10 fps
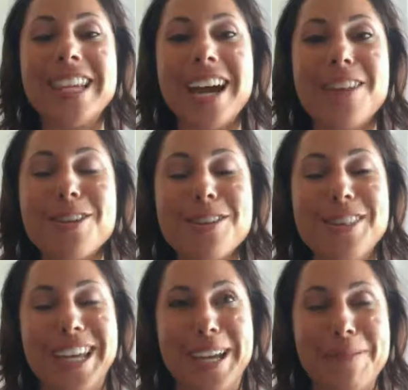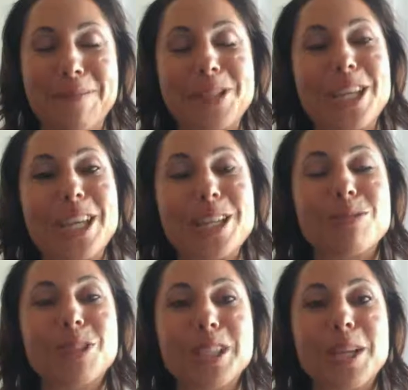the other thing, which I think is
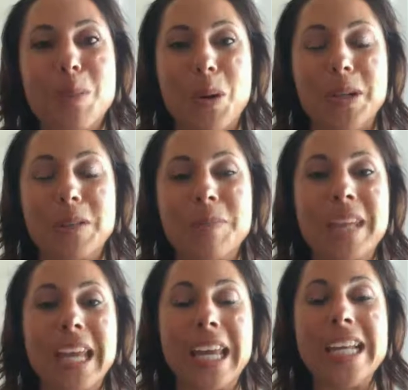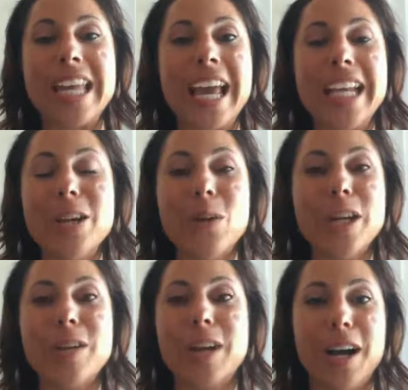really important, is anywhere
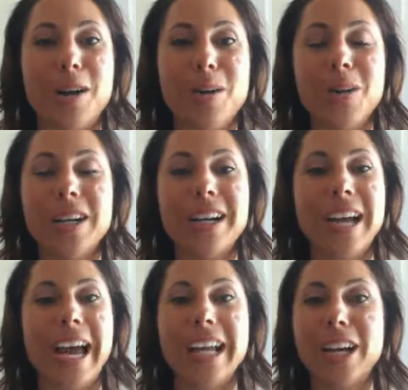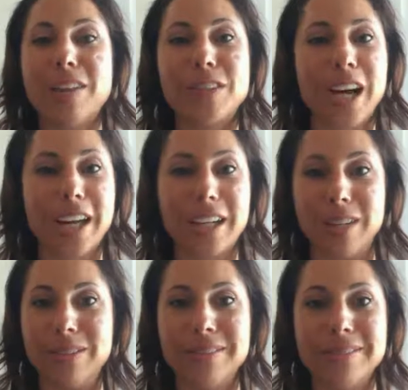you go, add
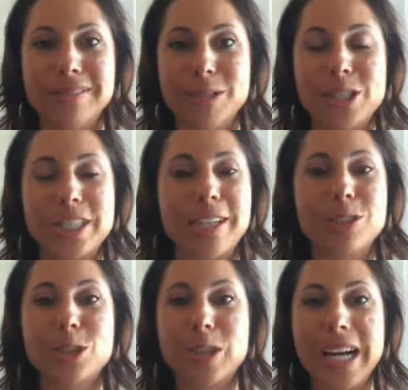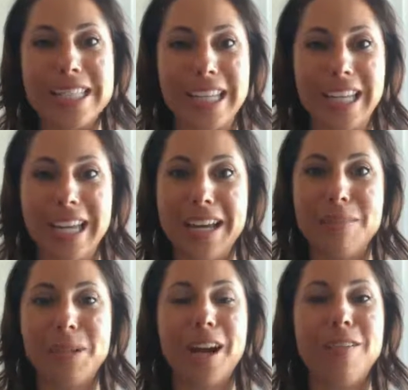avocado, which sounds crazy,
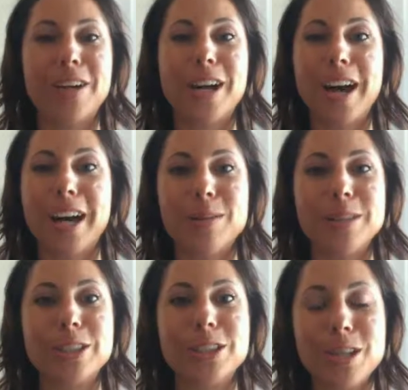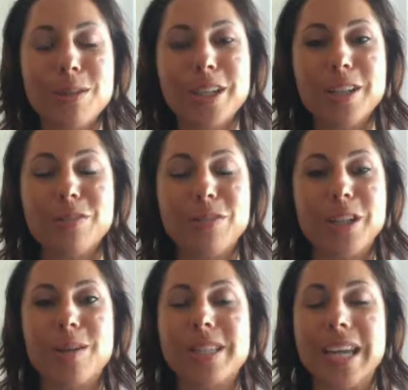but avocado is so good for
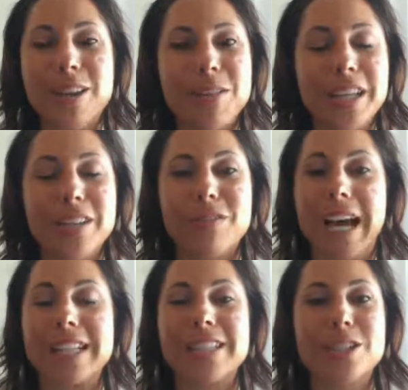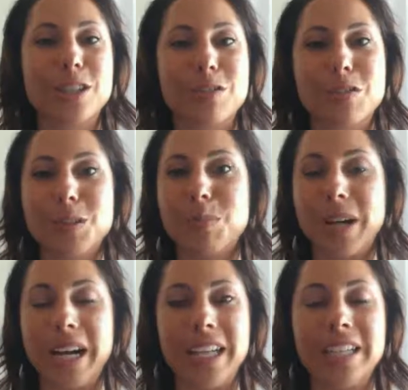you. It's healthy and fast. It's good for the
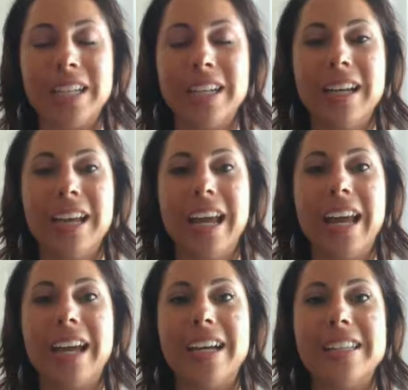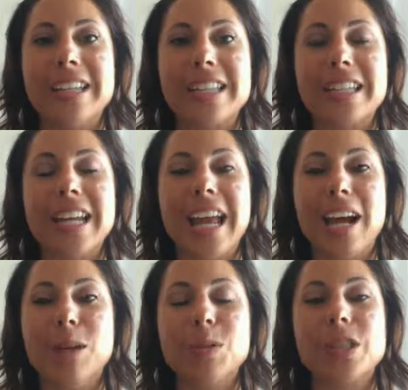brain, and it's going to
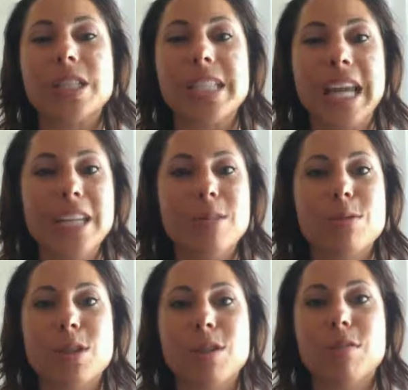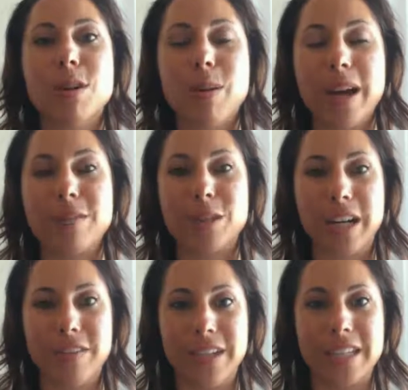help sustain you so you don't have
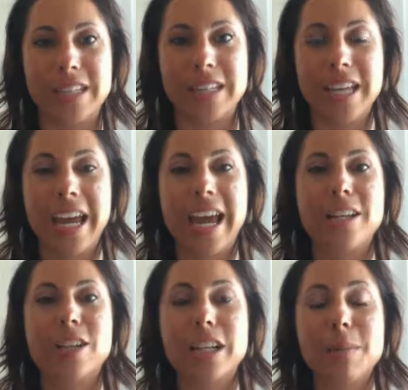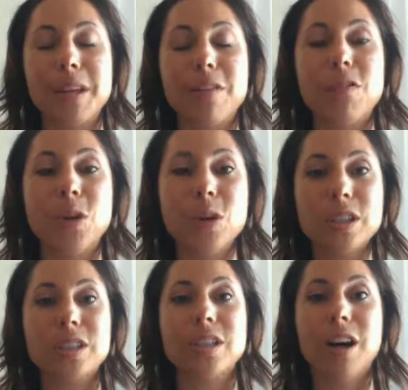cravings, and you're going to be
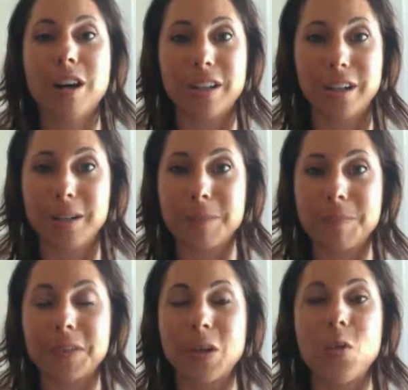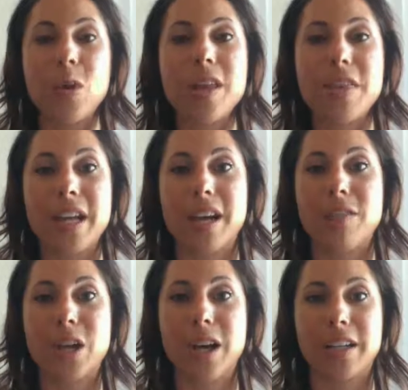fuller longer with that
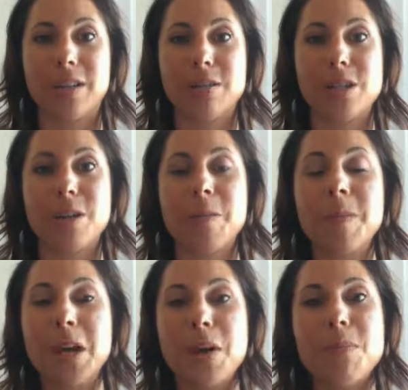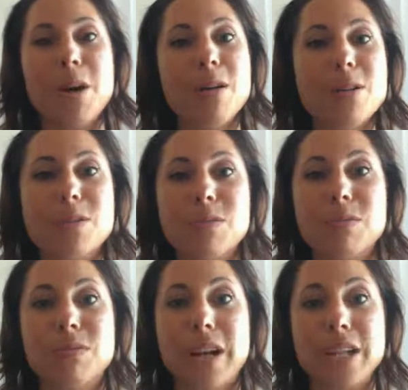avocado. So most
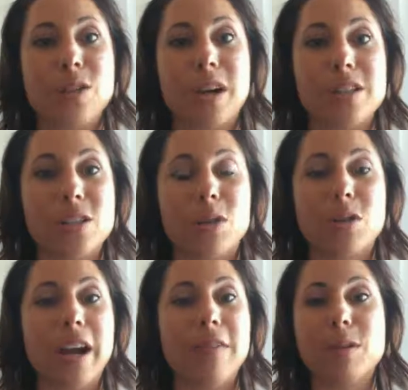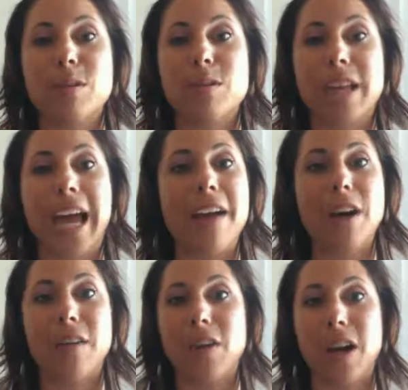restaurants or drive-thrus have
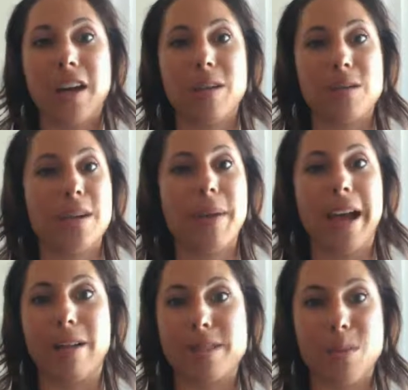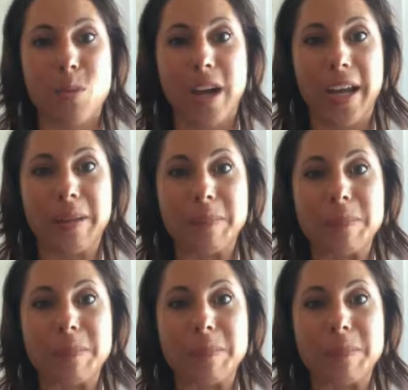avocado somehow, some way.